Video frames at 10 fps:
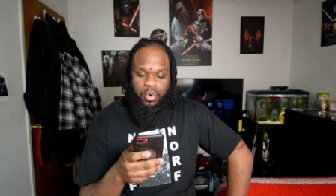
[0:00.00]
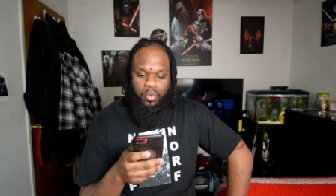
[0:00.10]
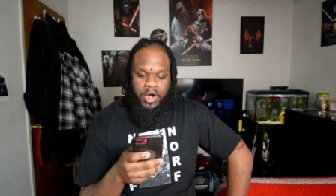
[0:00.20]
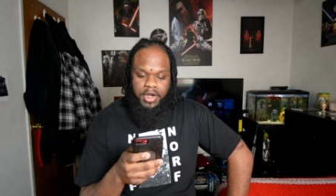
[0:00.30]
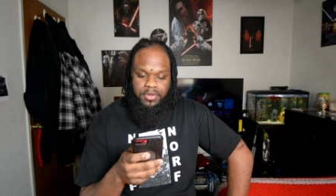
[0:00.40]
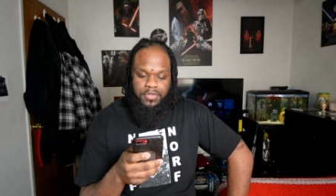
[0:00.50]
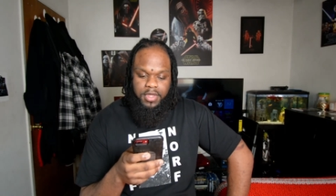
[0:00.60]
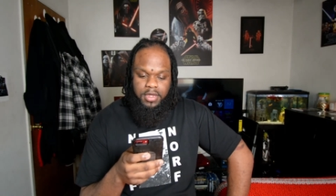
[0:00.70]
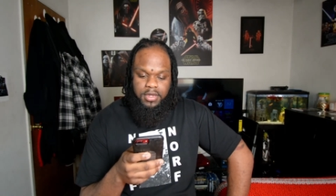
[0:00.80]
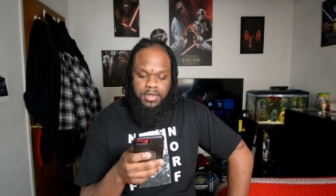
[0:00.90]
Why do you
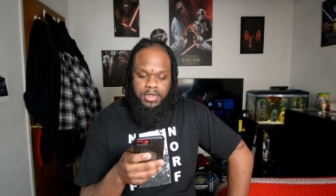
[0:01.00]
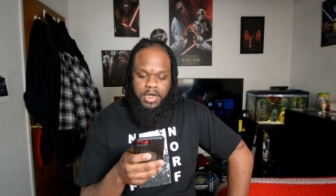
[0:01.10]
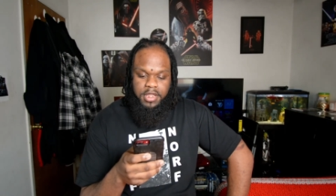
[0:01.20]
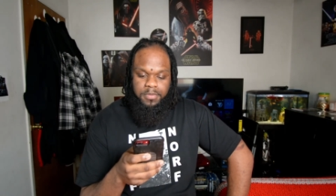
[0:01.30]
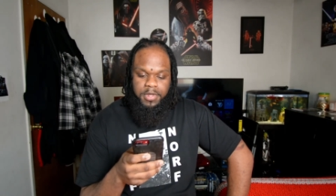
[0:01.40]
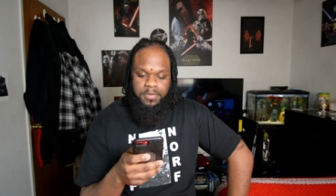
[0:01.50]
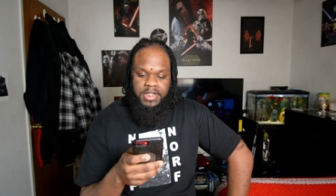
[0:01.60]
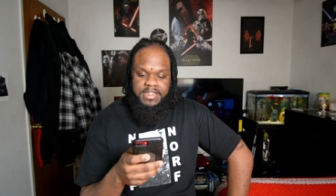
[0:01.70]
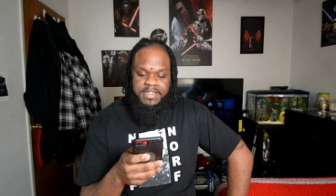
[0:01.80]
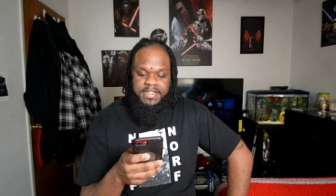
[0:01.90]
think other people
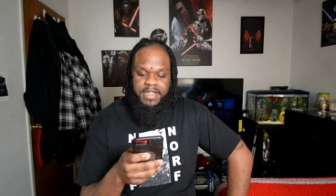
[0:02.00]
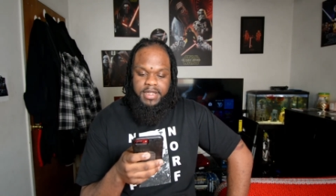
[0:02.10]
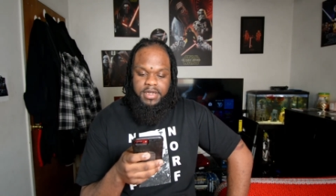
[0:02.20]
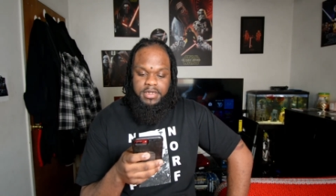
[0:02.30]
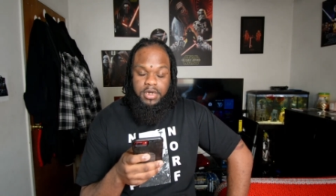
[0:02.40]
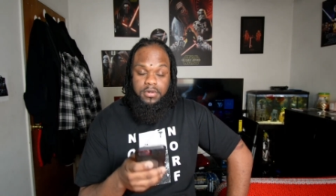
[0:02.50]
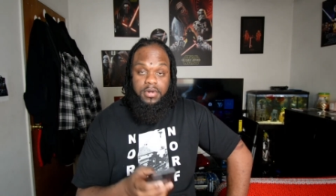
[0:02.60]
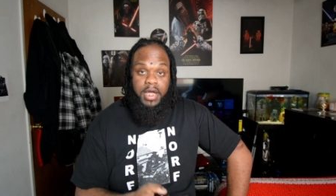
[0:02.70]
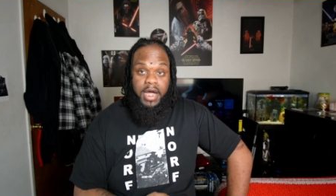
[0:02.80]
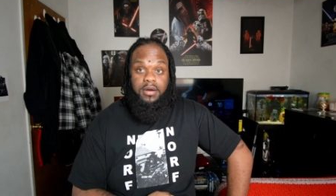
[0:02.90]
like to stay unknown?
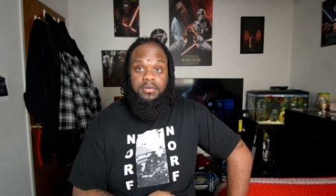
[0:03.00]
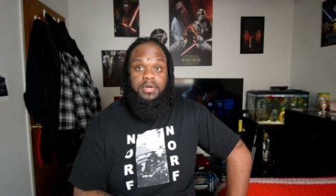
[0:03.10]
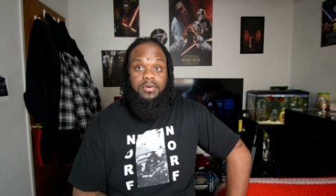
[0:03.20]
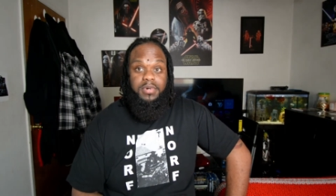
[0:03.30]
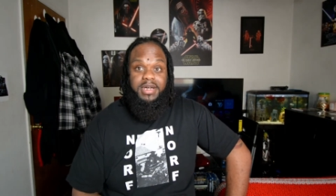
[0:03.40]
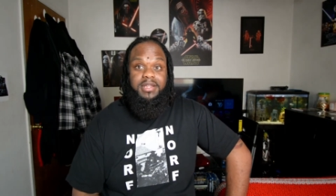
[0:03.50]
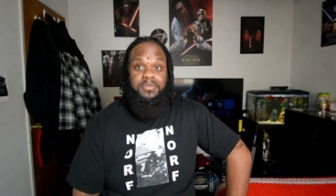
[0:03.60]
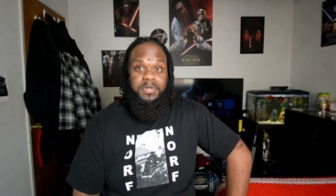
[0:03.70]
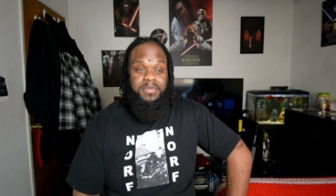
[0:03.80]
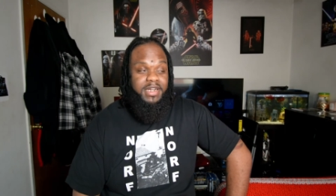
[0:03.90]
I don't know what other
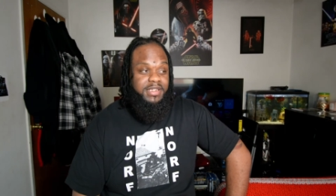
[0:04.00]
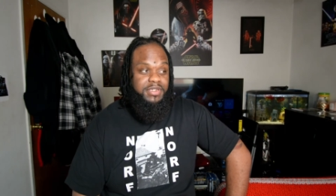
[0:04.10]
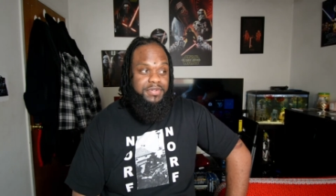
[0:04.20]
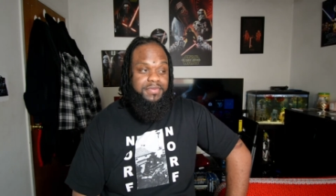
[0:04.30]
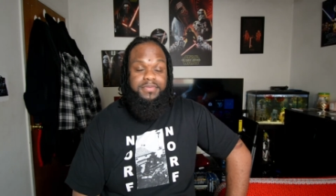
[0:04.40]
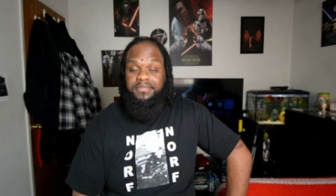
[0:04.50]
people like to do.